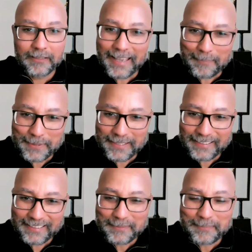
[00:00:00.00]

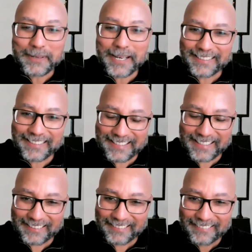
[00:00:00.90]
Happy
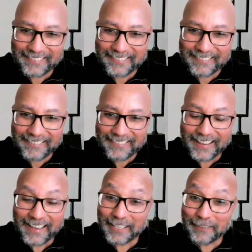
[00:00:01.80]
practicing.
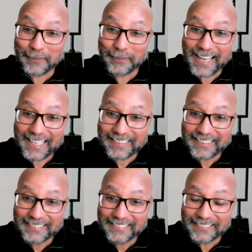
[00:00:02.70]
And if you like,
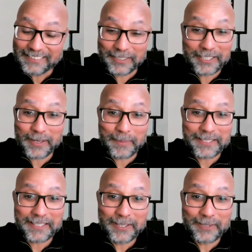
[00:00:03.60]
you can drop
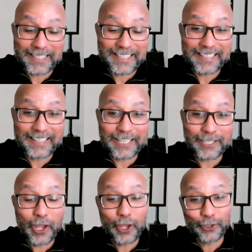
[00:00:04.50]
us a note and send
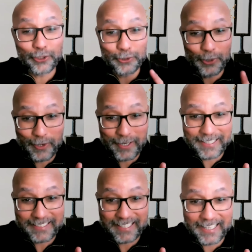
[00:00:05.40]
us your
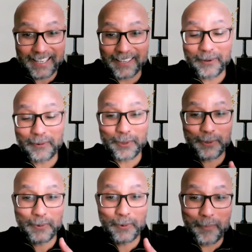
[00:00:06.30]
SEA
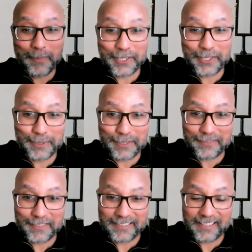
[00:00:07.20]
with your measurements
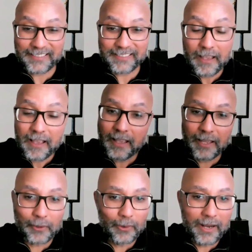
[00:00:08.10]
of success.
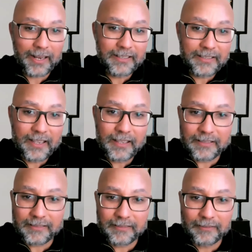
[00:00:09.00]
And all I can say
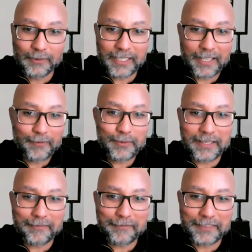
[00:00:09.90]
is we'll give you
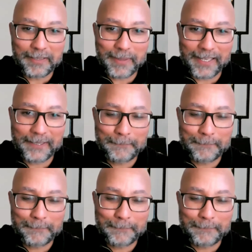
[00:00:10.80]
some feedback.